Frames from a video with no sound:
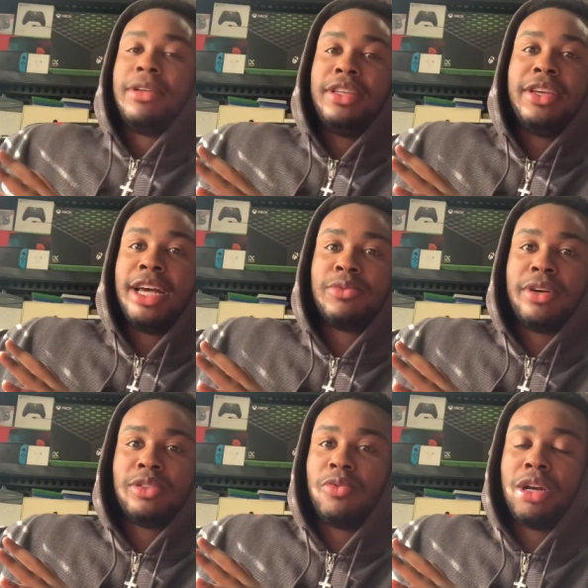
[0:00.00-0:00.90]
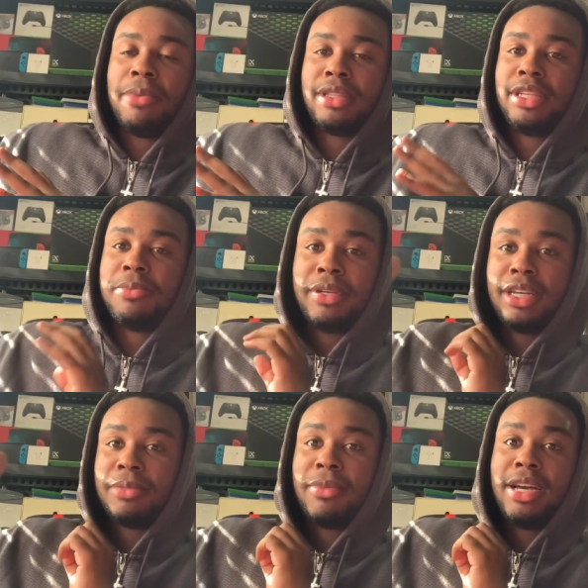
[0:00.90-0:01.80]
you guys won't have to worry about this
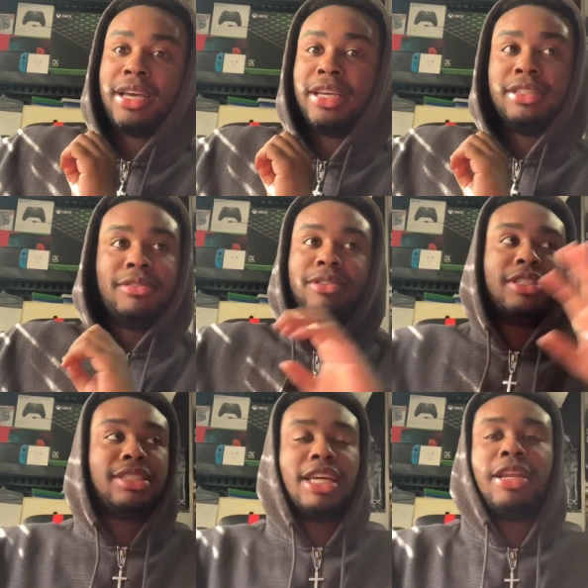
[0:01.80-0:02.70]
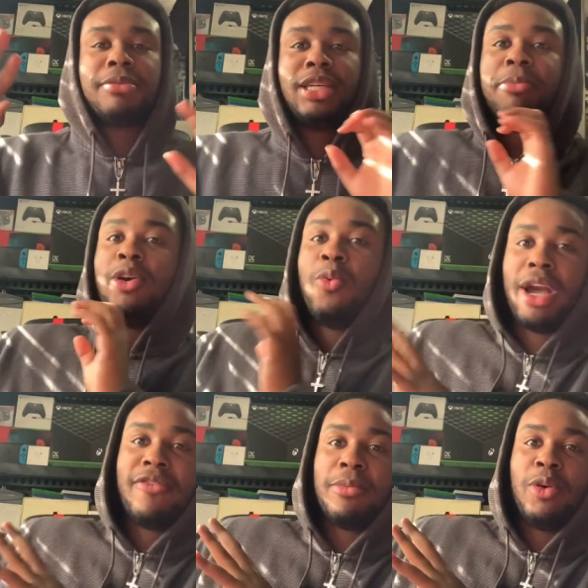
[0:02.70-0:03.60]
because my setup's going to be
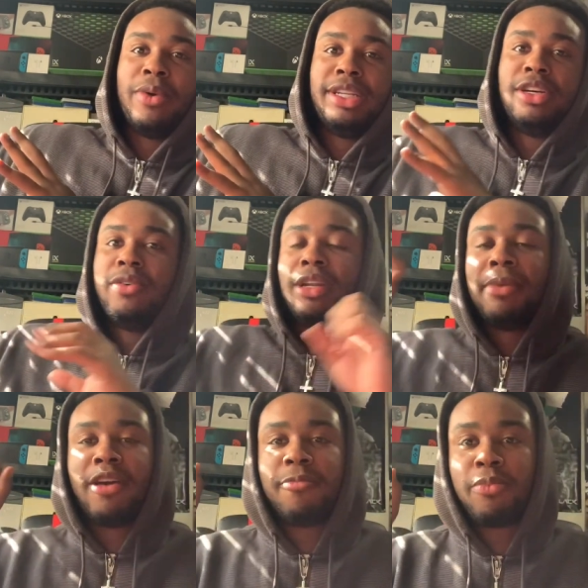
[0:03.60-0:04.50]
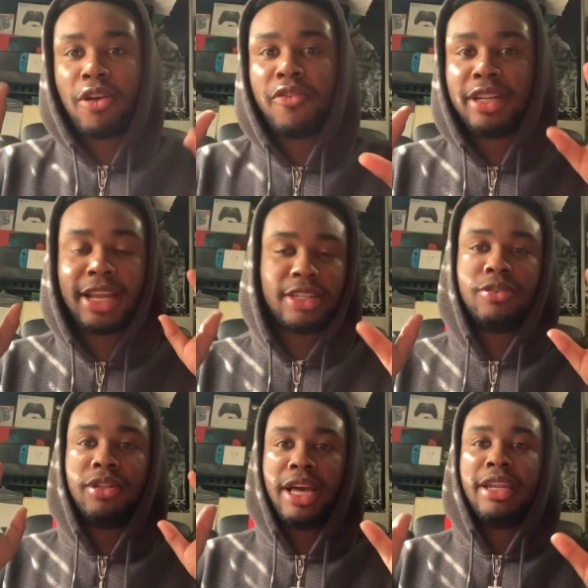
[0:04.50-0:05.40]
away from a window and I'm going to have perfect
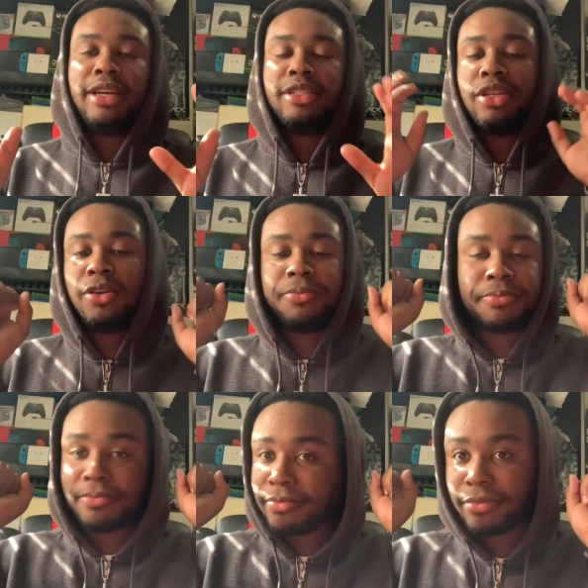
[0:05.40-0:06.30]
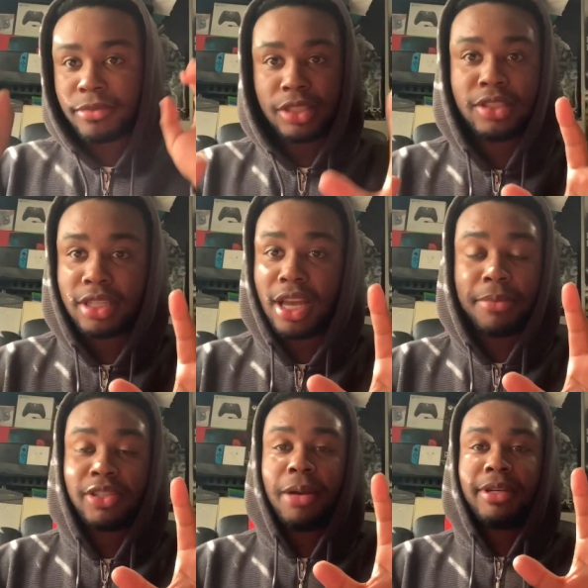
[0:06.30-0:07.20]
natural lighting. So
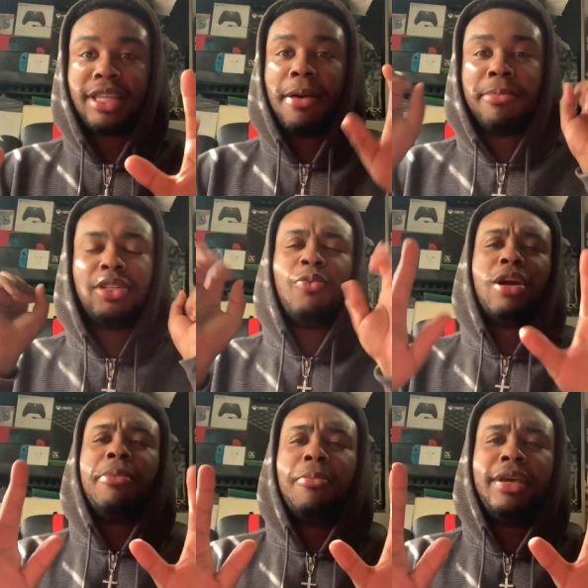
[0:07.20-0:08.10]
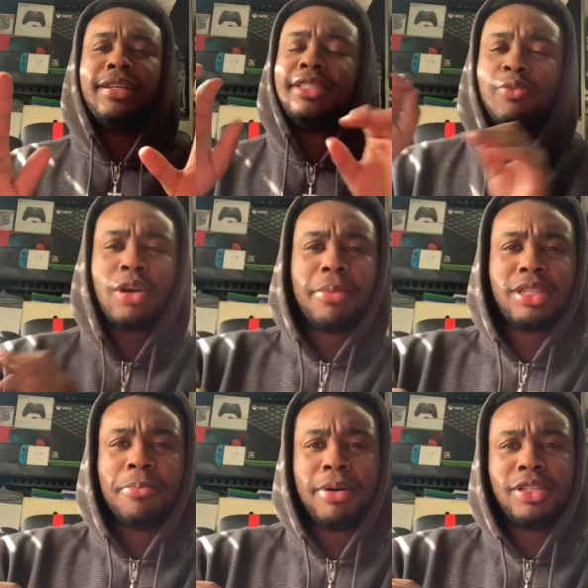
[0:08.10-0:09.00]
I'm sorry about that, but don't worry about me. Just worry about
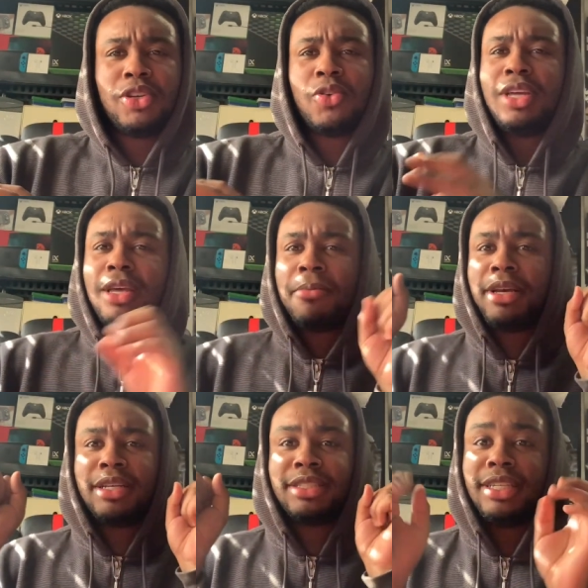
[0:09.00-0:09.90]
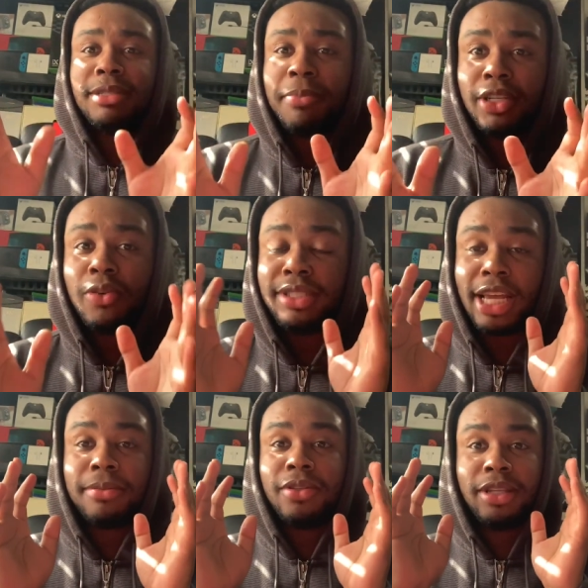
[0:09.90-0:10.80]
the bundle because this bundle is
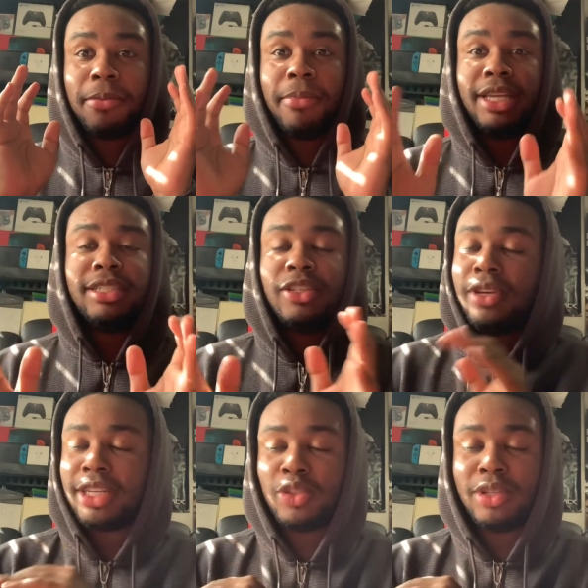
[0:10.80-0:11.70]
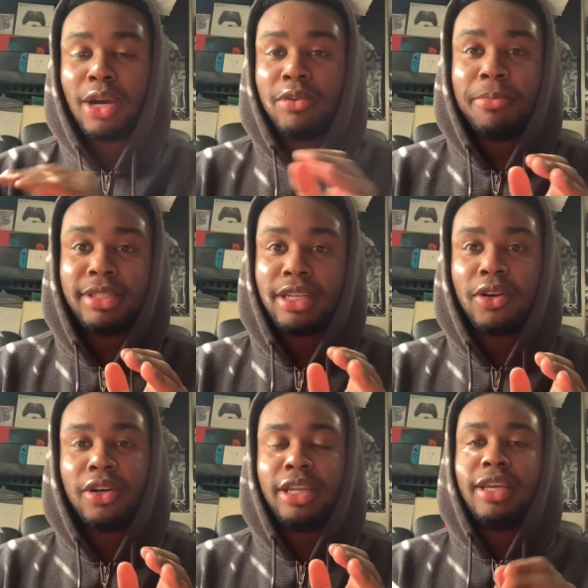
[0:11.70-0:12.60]
absolutely amazing. You guys do not want to miss out
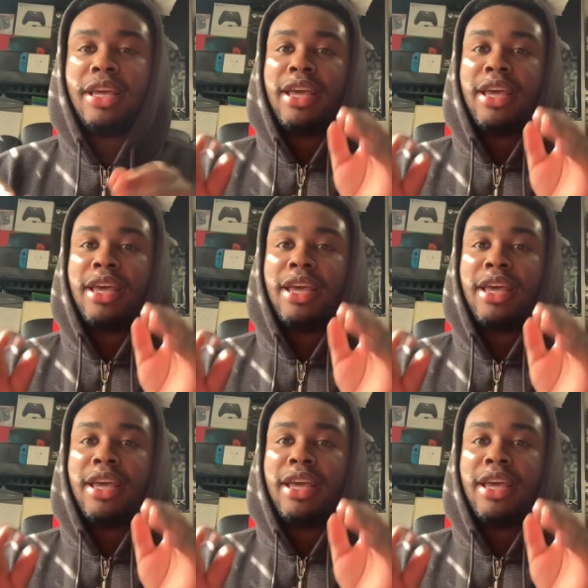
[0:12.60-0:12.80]
on it.